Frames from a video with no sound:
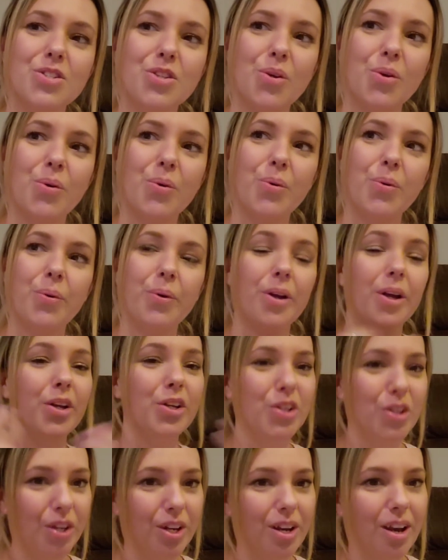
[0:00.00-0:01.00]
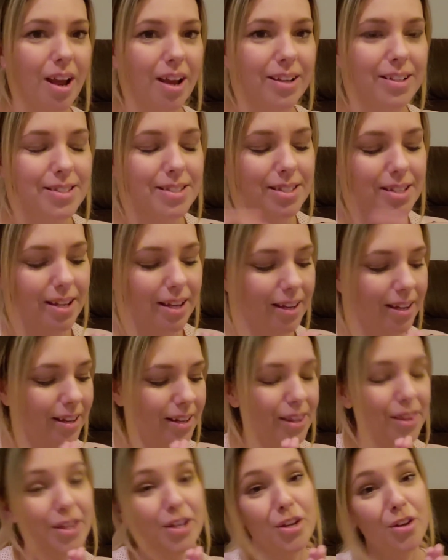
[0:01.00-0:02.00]
So good night
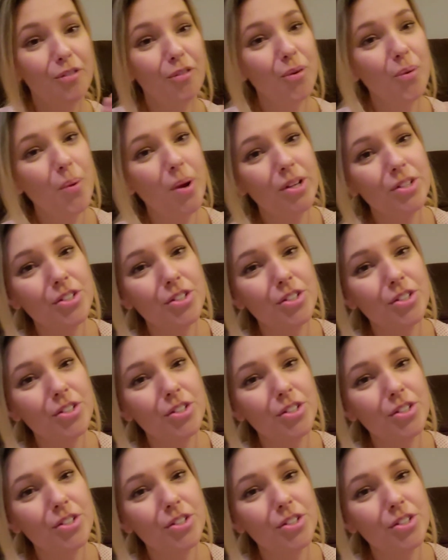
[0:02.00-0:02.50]
and thank you for